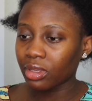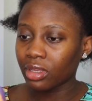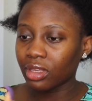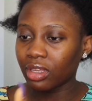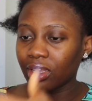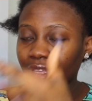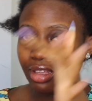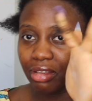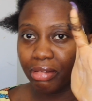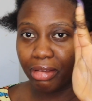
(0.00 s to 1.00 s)

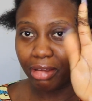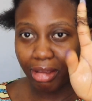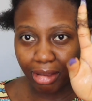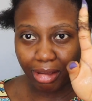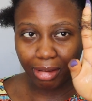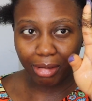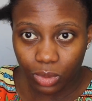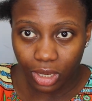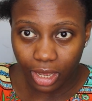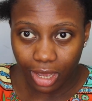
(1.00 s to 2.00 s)
ah!
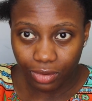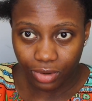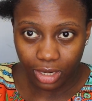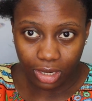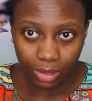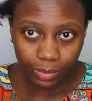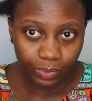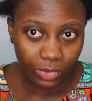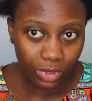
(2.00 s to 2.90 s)
what I have right now